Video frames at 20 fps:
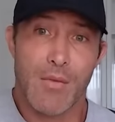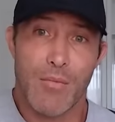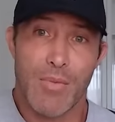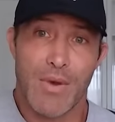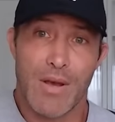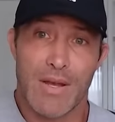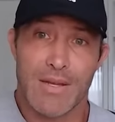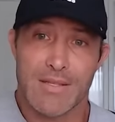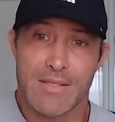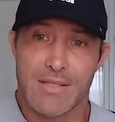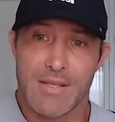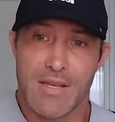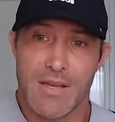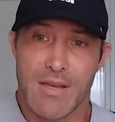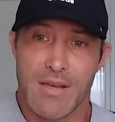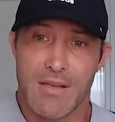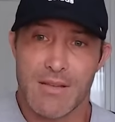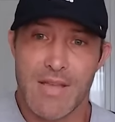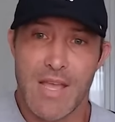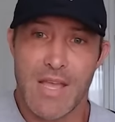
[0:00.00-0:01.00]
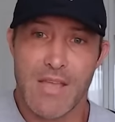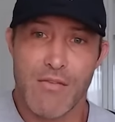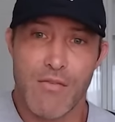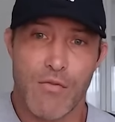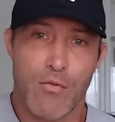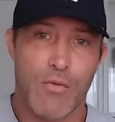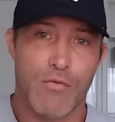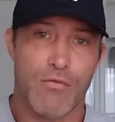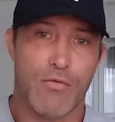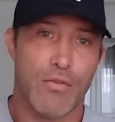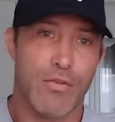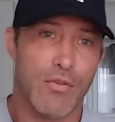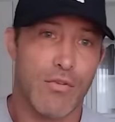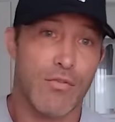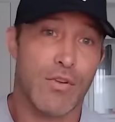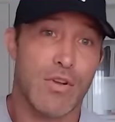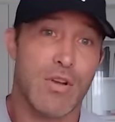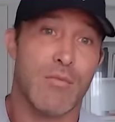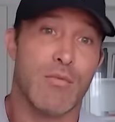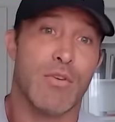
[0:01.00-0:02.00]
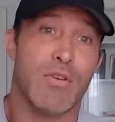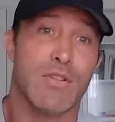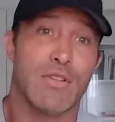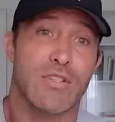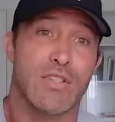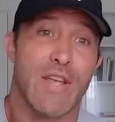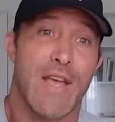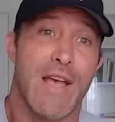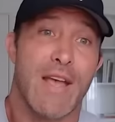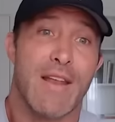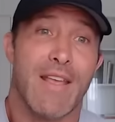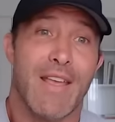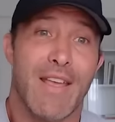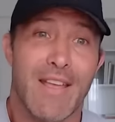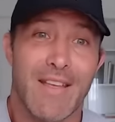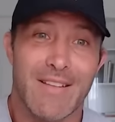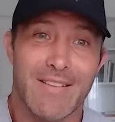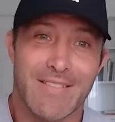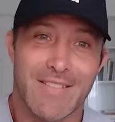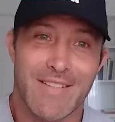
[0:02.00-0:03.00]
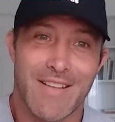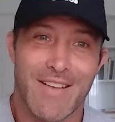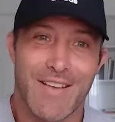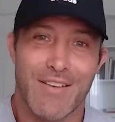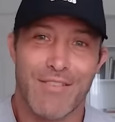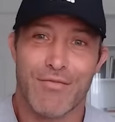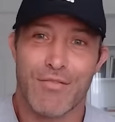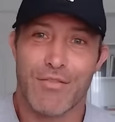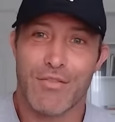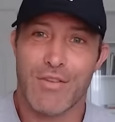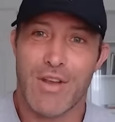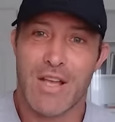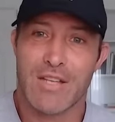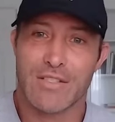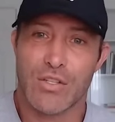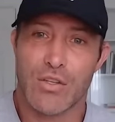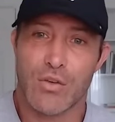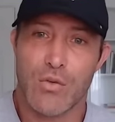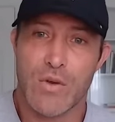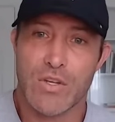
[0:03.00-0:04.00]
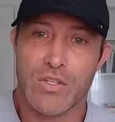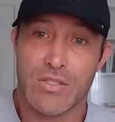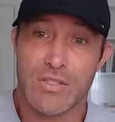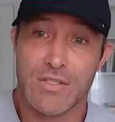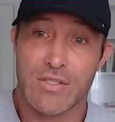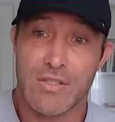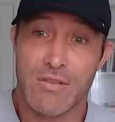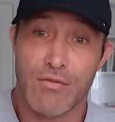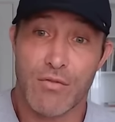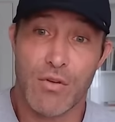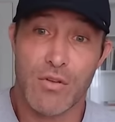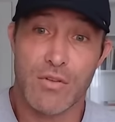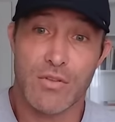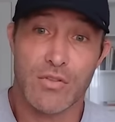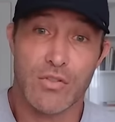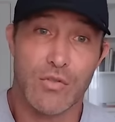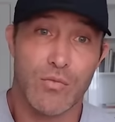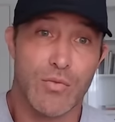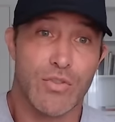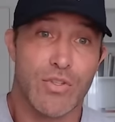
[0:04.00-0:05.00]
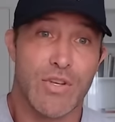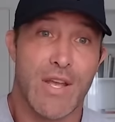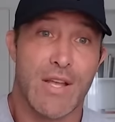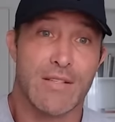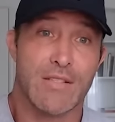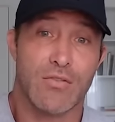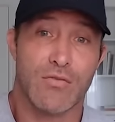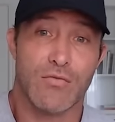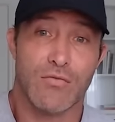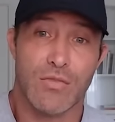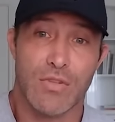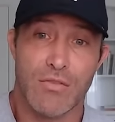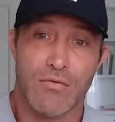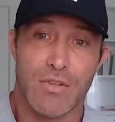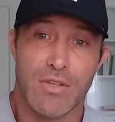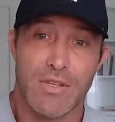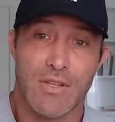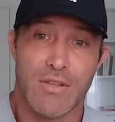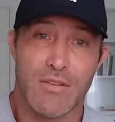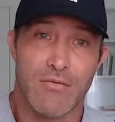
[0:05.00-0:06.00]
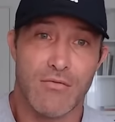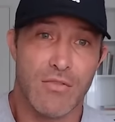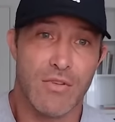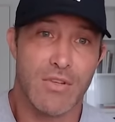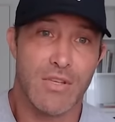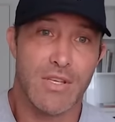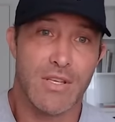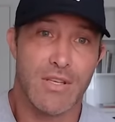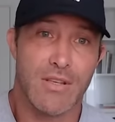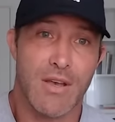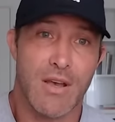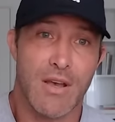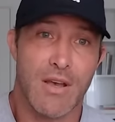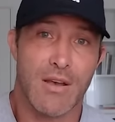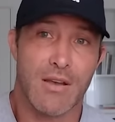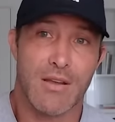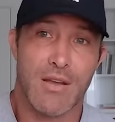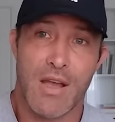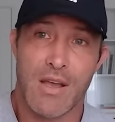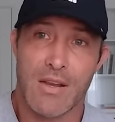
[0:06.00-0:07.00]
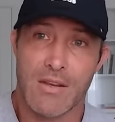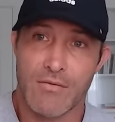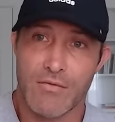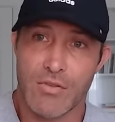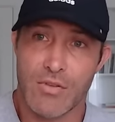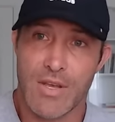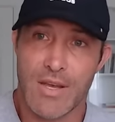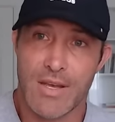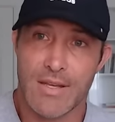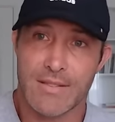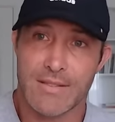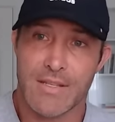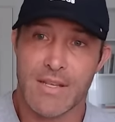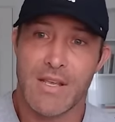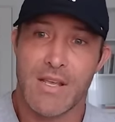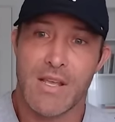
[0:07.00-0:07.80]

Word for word: But thank you everyone for coming on the chat and for asking questions and for all the super chats. It's really, really, really kind of you guys.